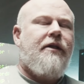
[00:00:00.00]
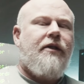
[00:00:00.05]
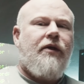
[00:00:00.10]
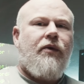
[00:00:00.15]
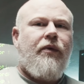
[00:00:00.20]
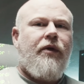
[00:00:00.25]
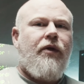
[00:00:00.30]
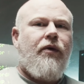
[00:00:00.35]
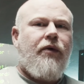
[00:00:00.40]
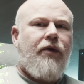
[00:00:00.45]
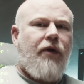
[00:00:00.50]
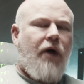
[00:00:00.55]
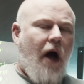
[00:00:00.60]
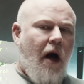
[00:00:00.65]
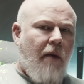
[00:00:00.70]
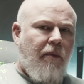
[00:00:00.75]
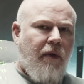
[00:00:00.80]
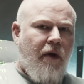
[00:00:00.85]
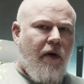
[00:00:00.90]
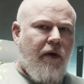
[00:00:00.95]
So when you're going to
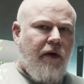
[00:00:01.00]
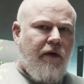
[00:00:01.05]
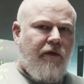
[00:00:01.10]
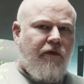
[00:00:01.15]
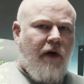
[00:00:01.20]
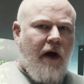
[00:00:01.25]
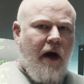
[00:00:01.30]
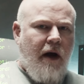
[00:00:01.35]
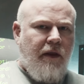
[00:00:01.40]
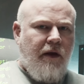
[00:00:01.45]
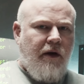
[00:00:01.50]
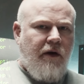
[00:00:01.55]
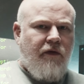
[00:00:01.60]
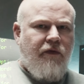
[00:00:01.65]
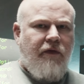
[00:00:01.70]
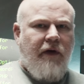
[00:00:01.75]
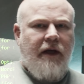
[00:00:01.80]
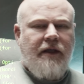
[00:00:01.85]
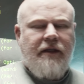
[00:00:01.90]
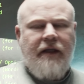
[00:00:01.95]
upload it via the
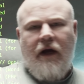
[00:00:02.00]
interface,